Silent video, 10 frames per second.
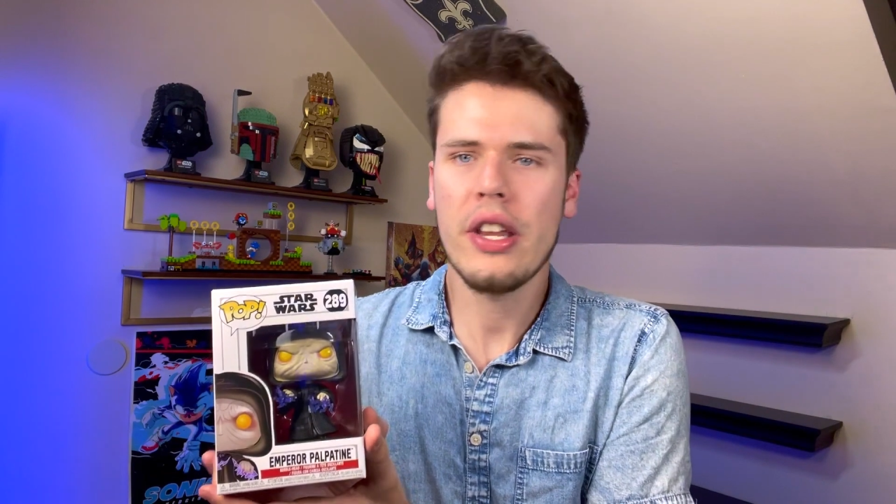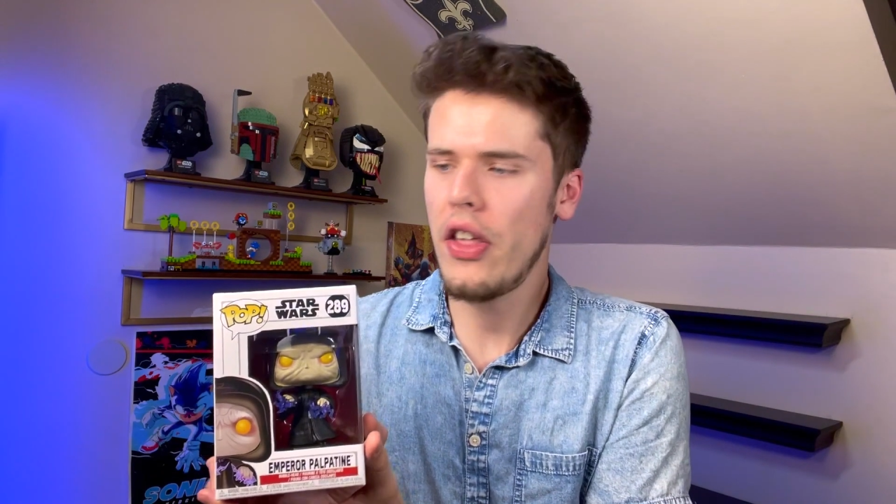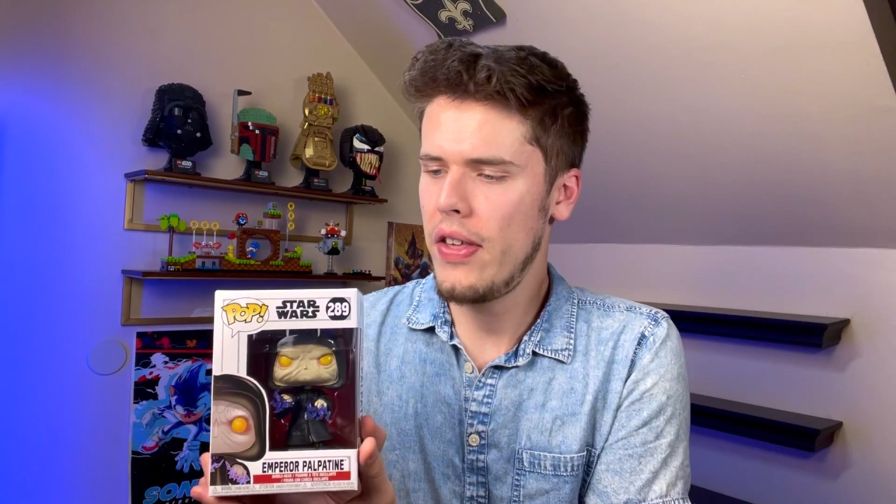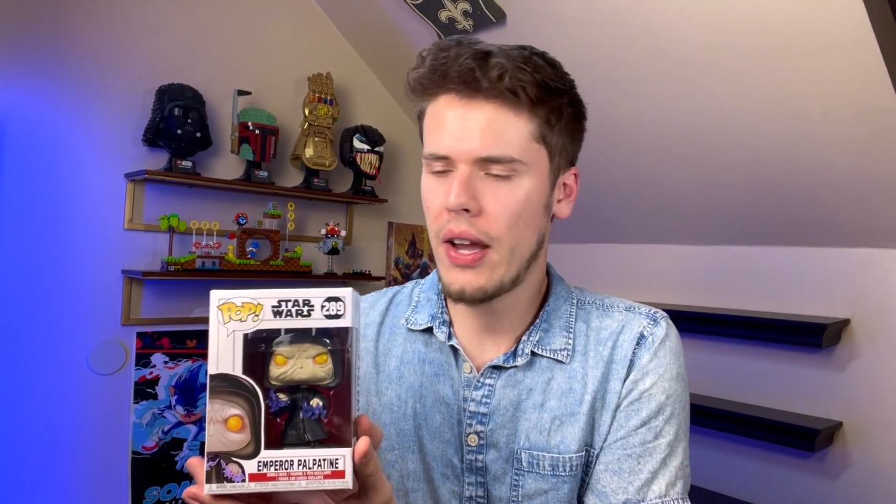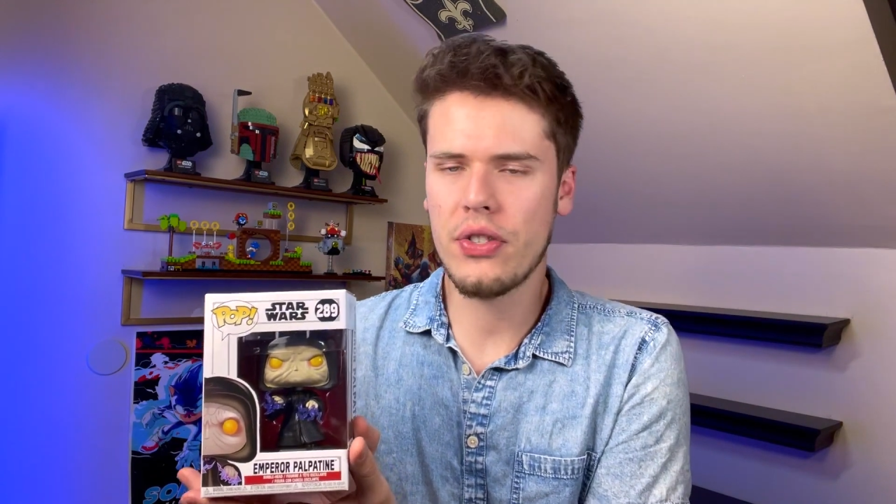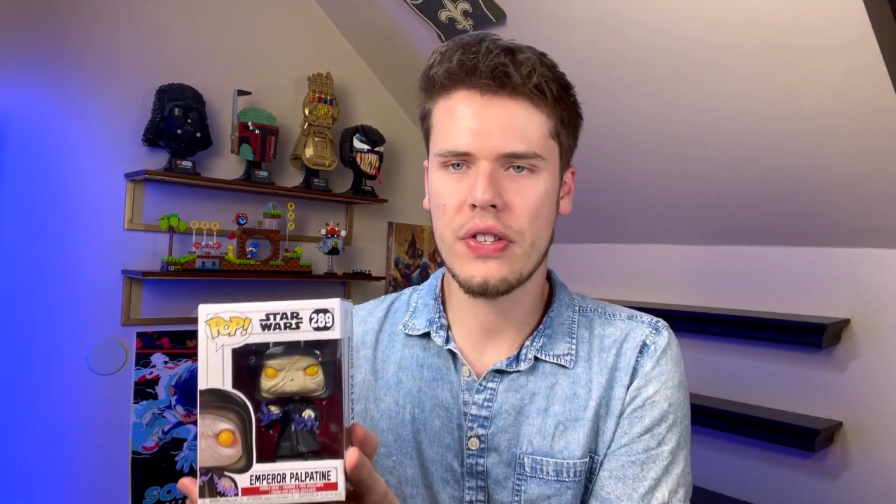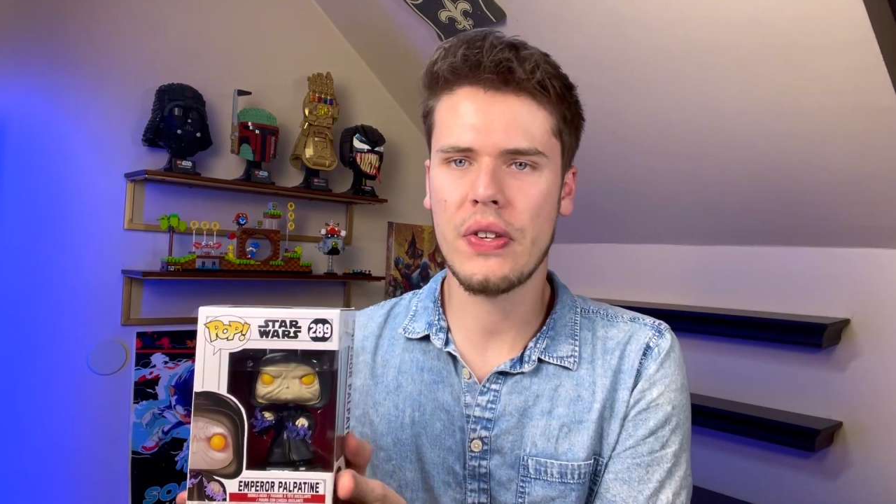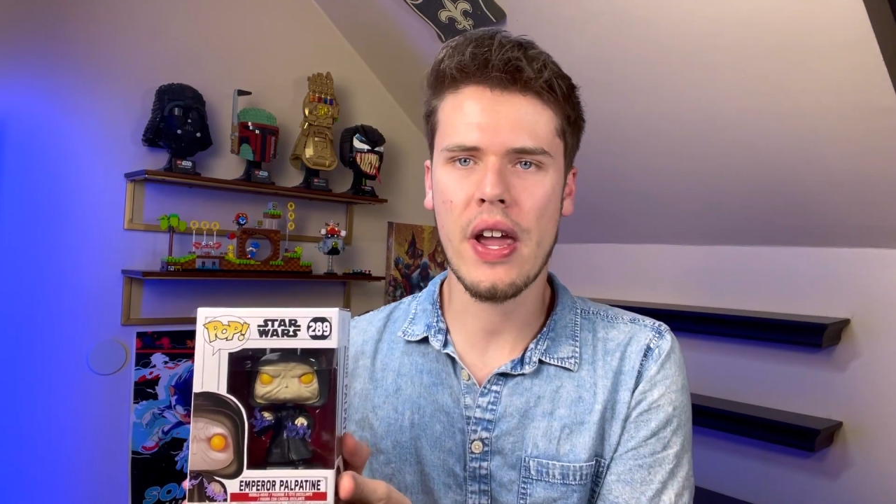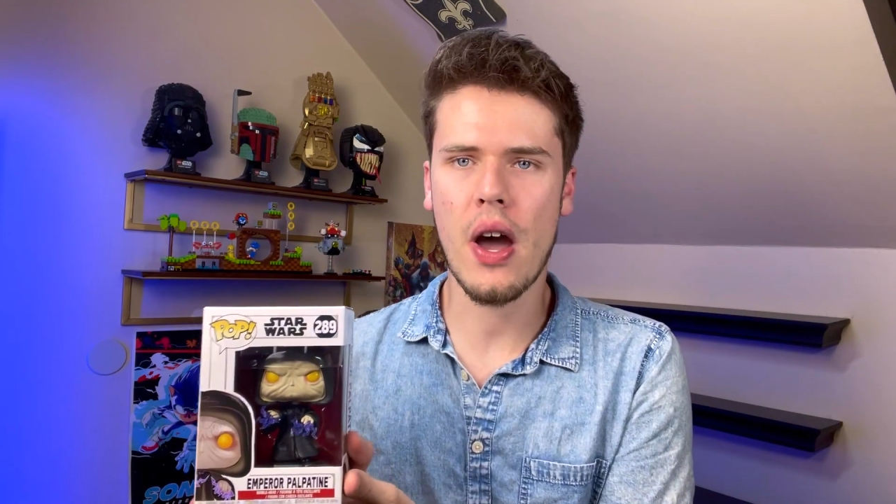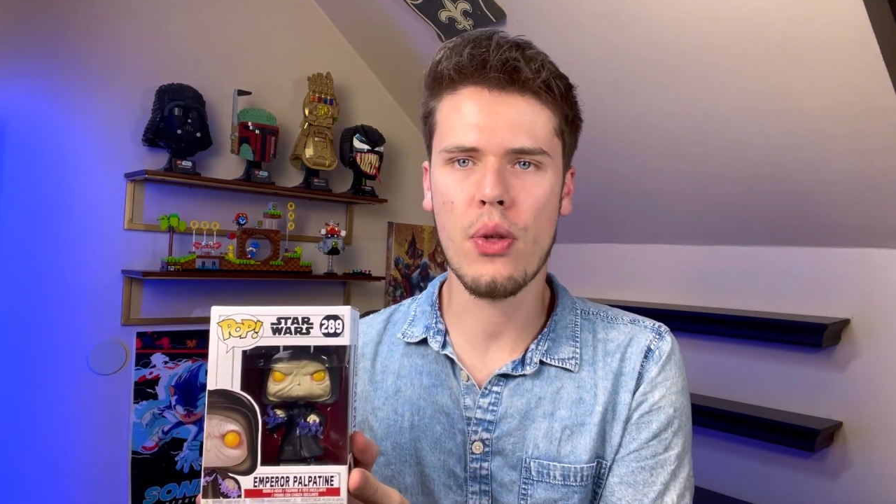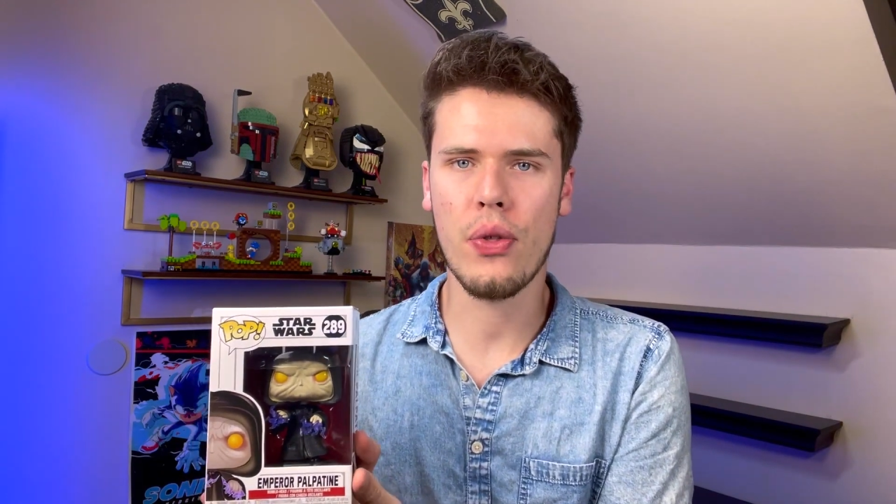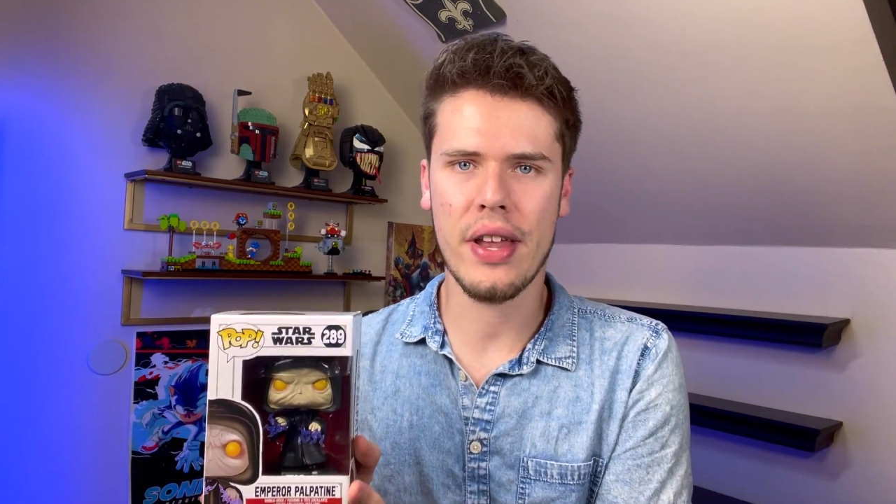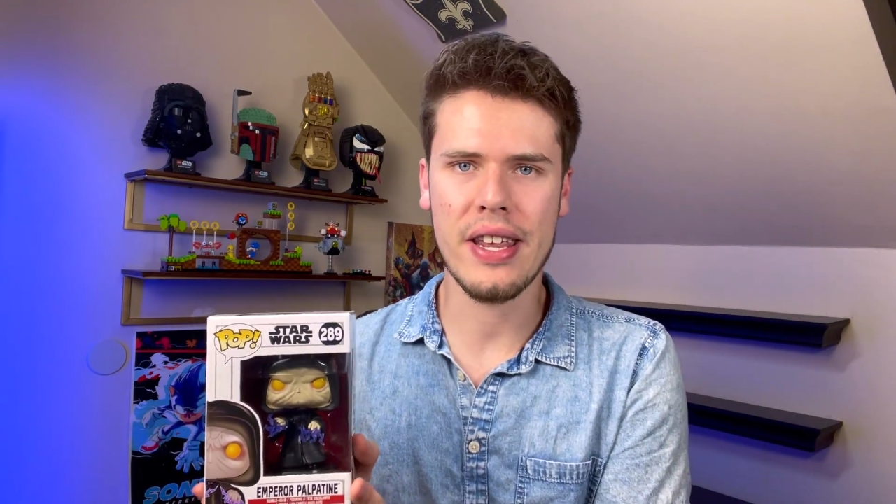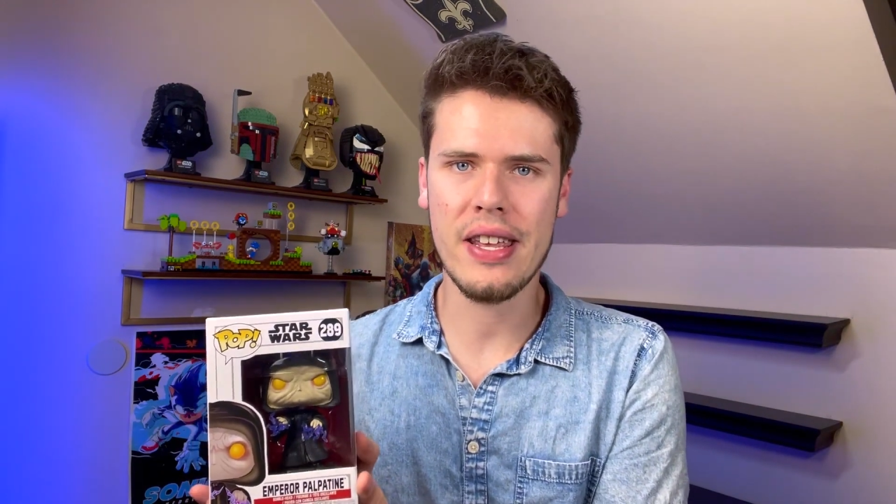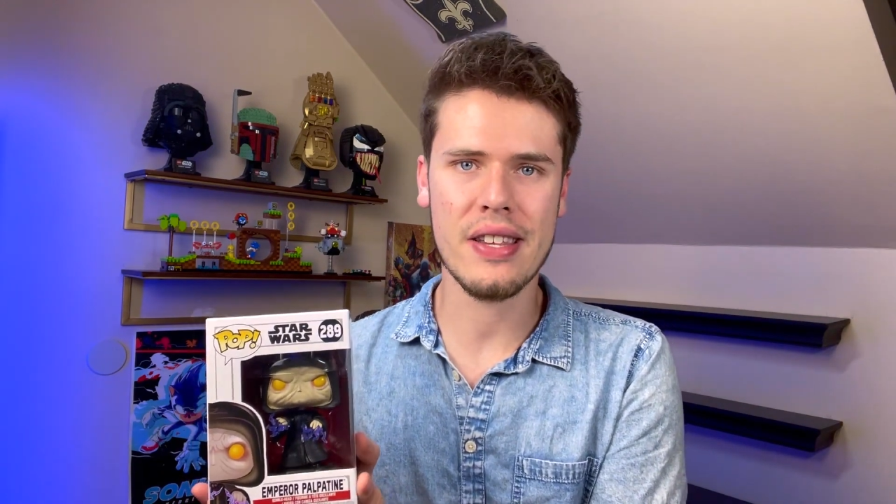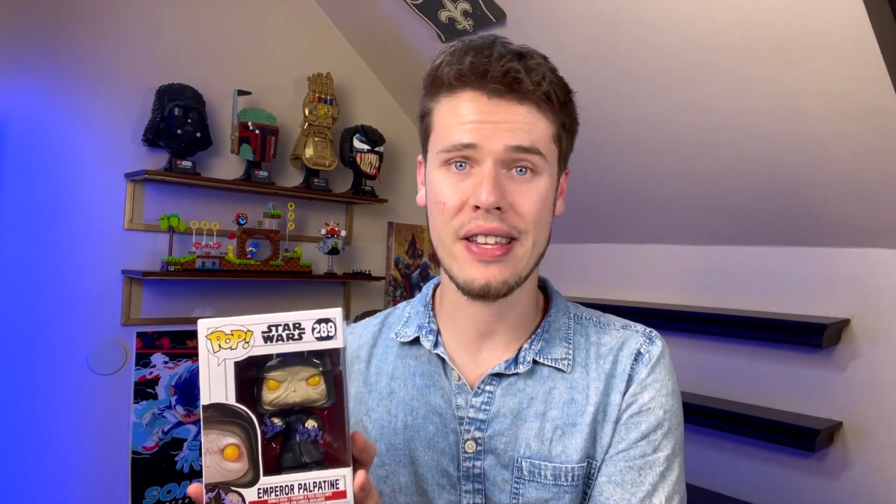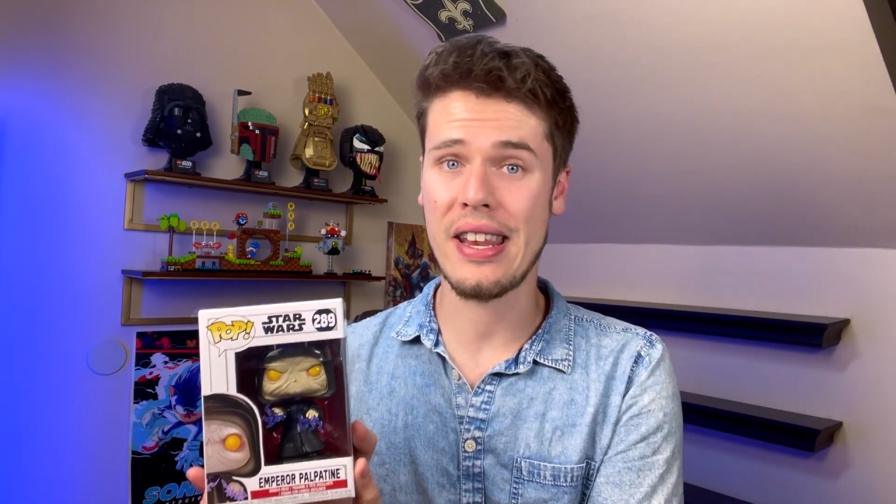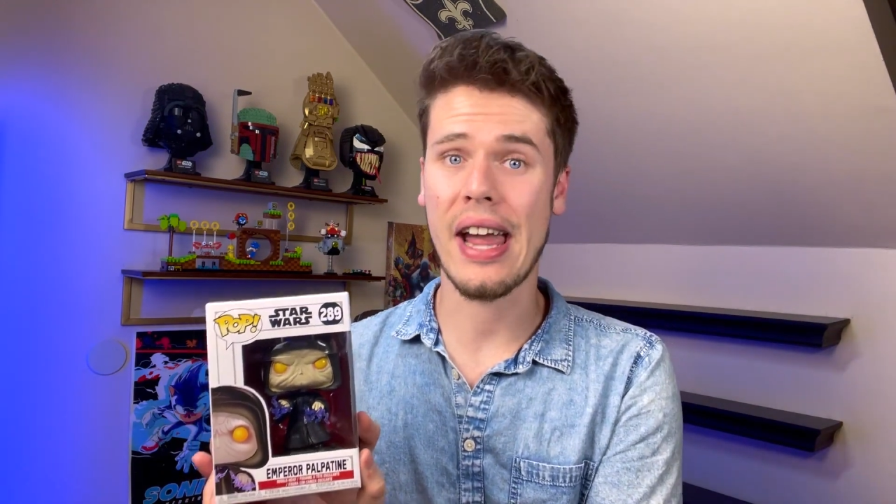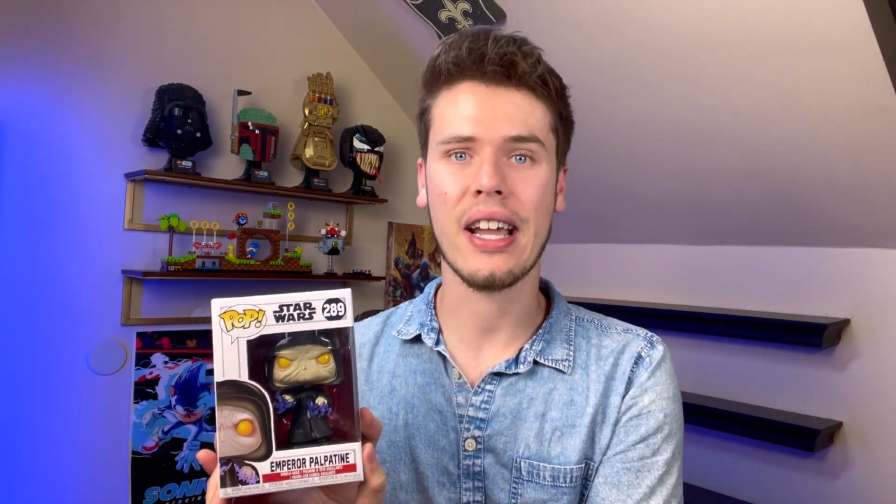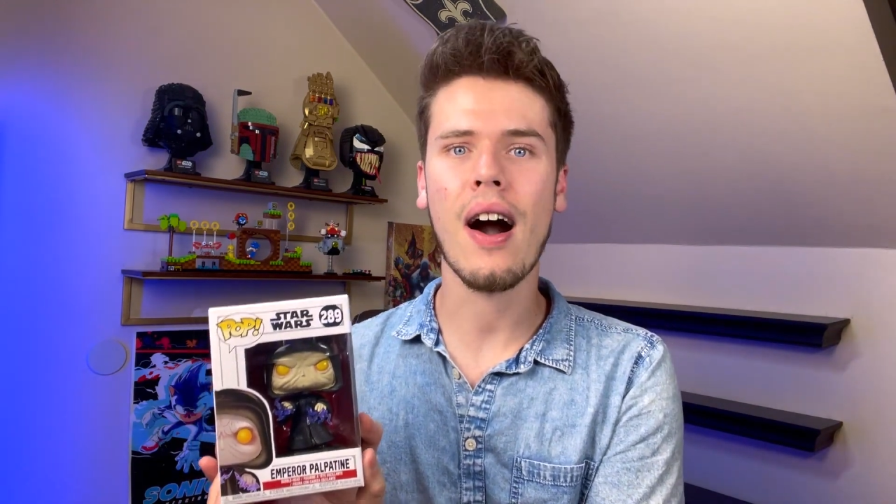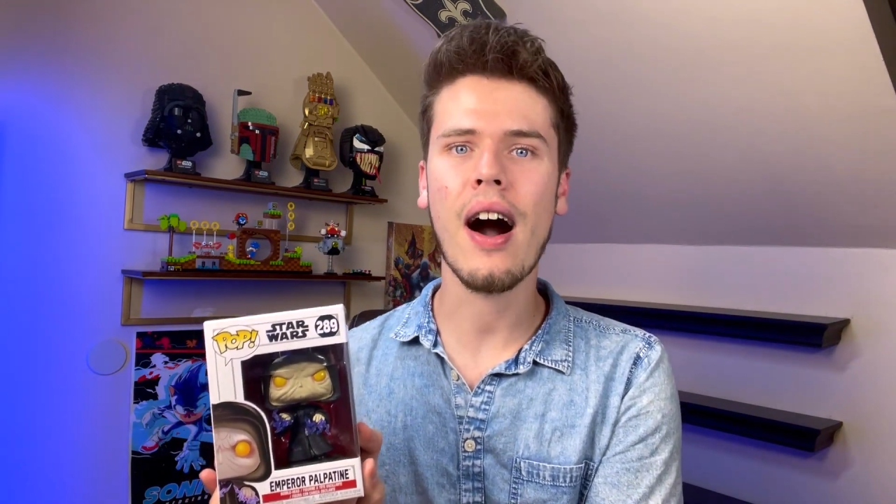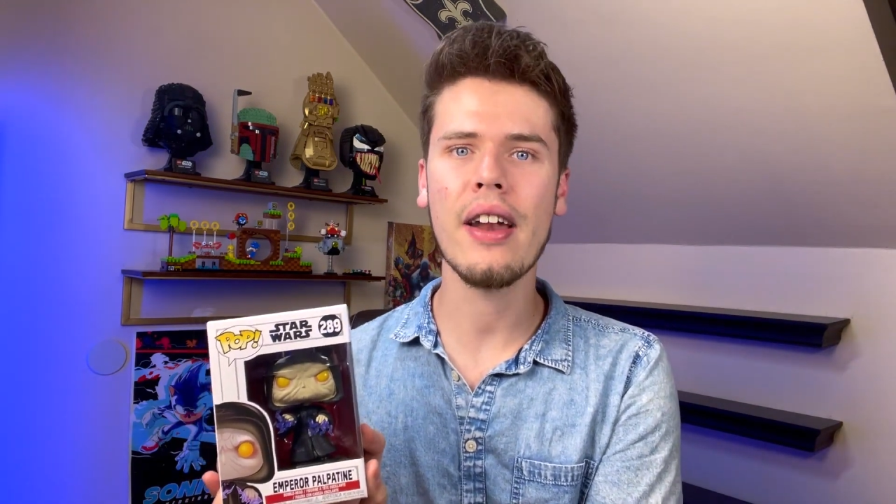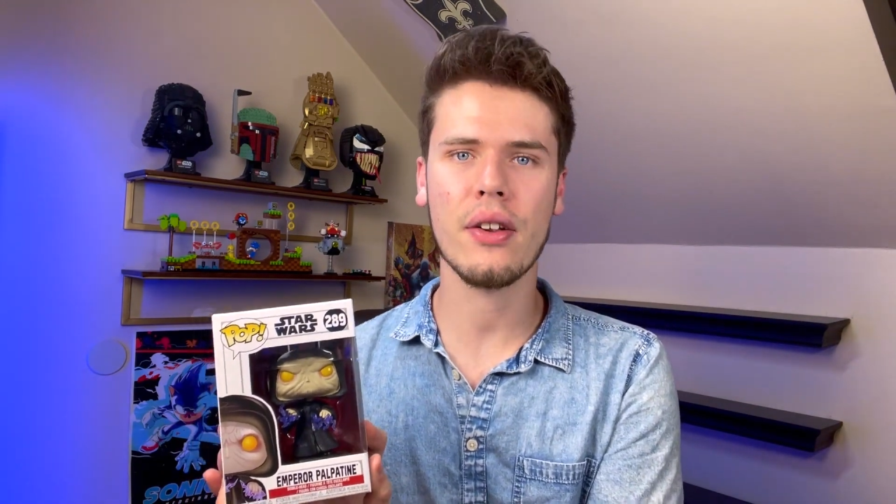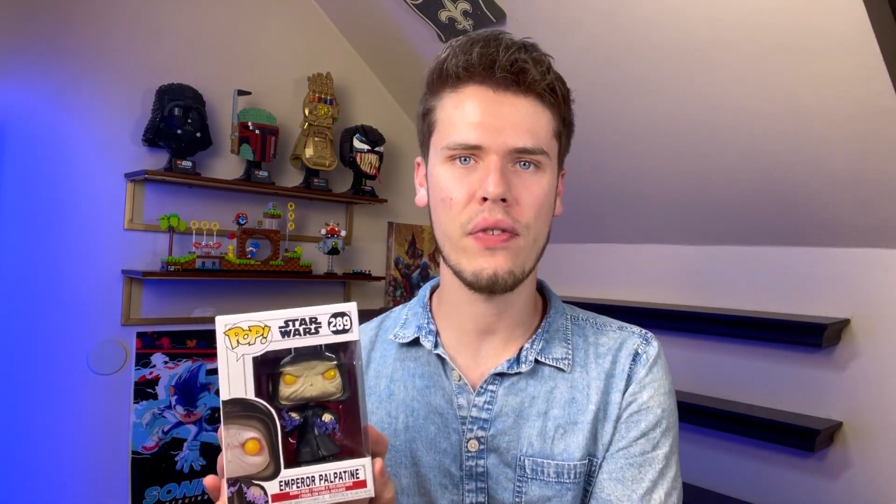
nothing else to say other than he is an iconic